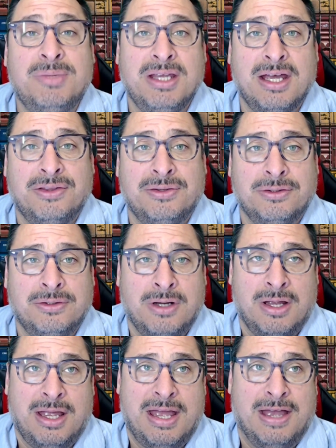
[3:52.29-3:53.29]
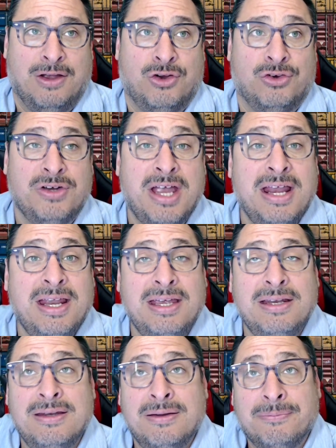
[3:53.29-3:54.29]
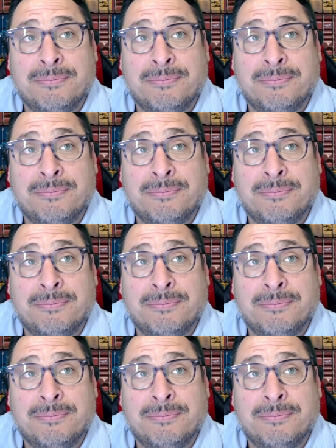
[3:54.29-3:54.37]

together and creating